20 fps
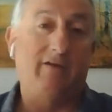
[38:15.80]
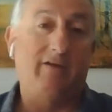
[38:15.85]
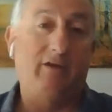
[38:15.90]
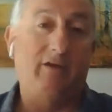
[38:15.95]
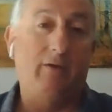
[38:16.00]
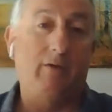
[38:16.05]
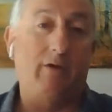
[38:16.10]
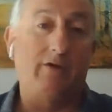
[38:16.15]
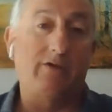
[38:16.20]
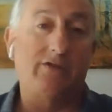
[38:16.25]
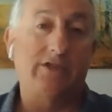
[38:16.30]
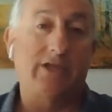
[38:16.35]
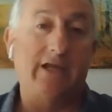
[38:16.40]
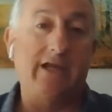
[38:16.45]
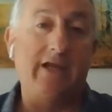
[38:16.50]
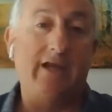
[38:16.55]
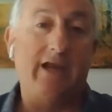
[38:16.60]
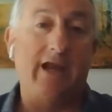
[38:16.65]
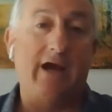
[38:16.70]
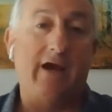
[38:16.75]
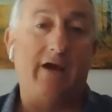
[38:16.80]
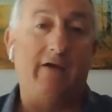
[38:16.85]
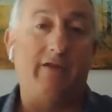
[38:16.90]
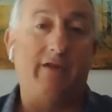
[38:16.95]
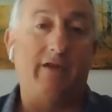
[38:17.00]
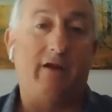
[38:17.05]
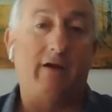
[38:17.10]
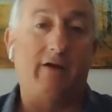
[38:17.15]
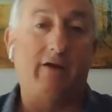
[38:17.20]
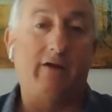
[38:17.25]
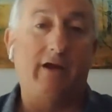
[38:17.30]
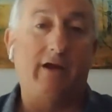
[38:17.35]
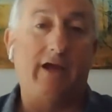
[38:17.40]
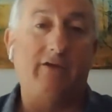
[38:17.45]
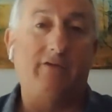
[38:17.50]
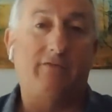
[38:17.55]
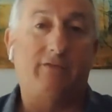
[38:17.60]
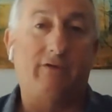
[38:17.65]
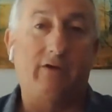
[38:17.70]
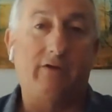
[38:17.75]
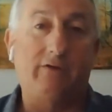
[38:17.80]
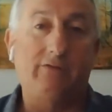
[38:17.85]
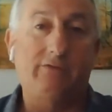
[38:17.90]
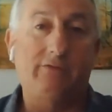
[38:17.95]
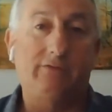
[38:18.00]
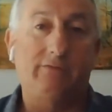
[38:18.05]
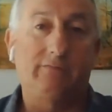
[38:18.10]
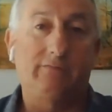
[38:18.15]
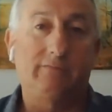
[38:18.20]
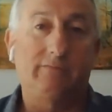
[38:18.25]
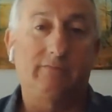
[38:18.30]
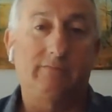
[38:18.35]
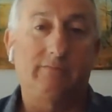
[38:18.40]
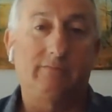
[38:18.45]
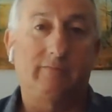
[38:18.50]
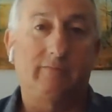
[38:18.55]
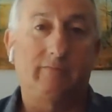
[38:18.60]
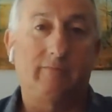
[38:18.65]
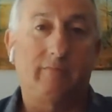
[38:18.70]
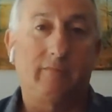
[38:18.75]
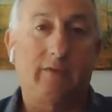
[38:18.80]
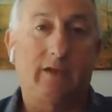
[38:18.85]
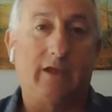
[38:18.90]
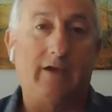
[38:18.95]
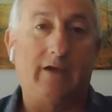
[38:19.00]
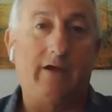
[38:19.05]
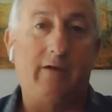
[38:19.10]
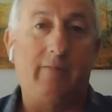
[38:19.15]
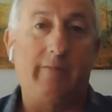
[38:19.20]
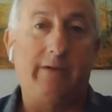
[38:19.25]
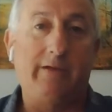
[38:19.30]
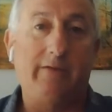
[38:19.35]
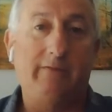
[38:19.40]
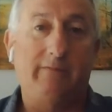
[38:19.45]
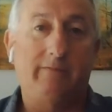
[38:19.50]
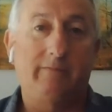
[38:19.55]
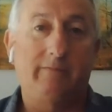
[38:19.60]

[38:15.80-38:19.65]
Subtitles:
you understand how are you guys froze? Can you hear me?